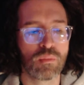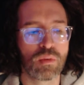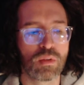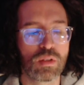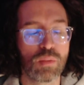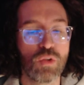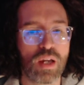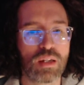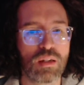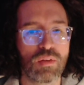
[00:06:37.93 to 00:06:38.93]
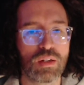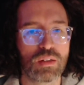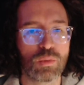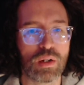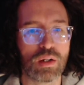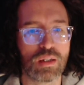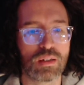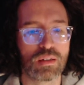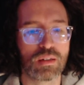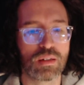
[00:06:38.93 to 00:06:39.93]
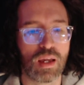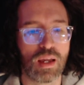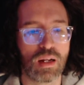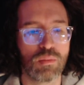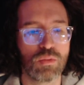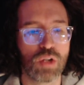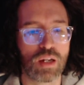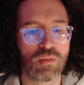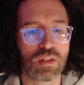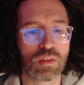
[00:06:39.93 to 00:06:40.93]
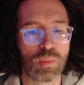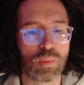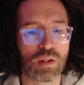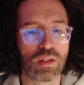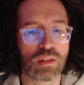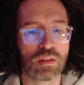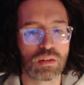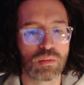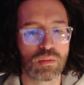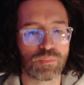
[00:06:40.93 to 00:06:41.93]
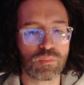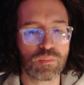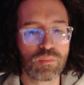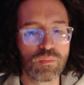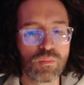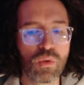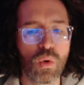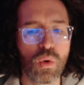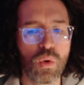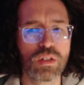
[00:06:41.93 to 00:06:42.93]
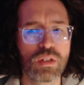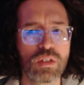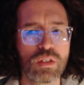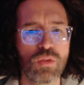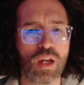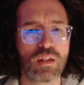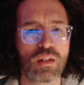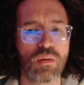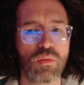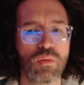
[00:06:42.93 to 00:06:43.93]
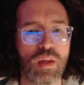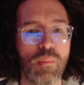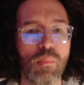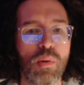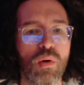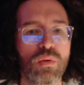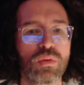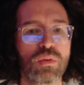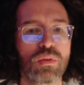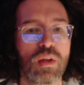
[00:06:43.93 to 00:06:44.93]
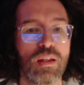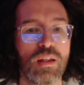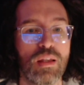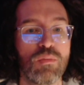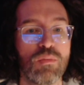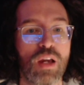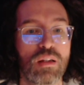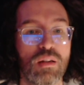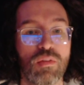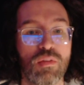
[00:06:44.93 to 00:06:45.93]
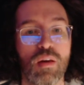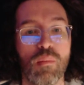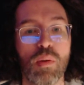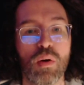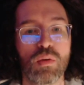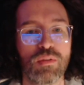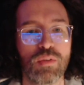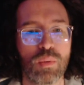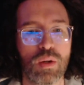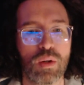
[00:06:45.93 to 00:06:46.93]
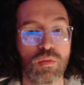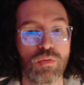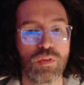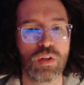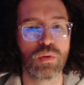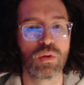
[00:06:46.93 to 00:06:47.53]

subjective experience and objective experience, or the subjective impulse and the objective impulse, if you will, or view.